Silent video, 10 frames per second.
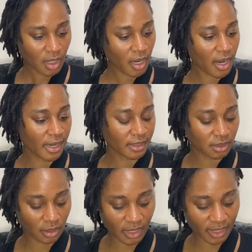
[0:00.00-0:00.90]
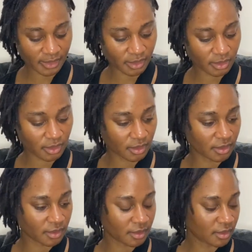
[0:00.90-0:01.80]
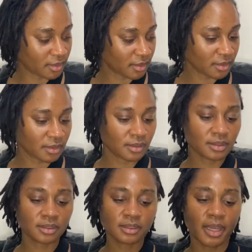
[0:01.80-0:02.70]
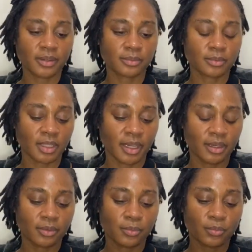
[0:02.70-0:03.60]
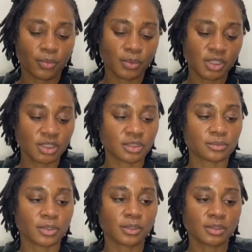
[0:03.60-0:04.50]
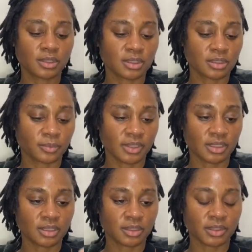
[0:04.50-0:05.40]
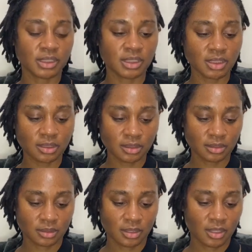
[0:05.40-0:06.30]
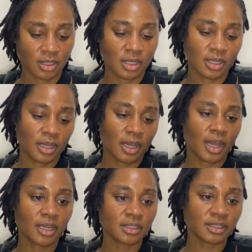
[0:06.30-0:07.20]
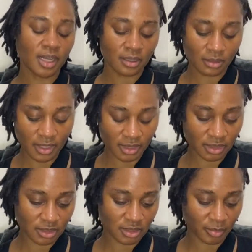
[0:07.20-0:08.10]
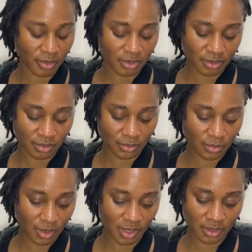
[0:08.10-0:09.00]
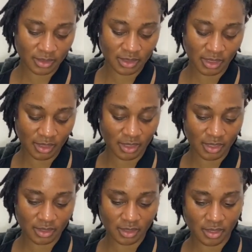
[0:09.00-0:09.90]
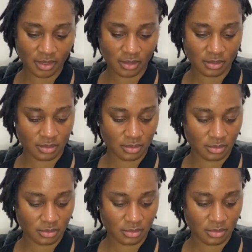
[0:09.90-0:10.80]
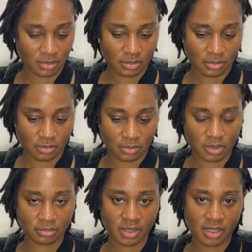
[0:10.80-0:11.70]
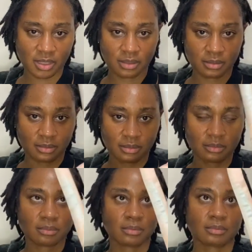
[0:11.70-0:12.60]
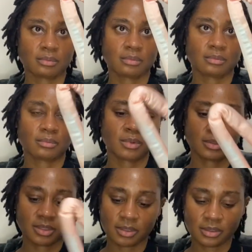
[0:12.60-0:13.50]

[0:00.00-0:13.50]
All right, so I got the Satin like cushion rollers with the scrunchie. Honestly, I don't know how this is supposed to work, seeing that it's like one big roller.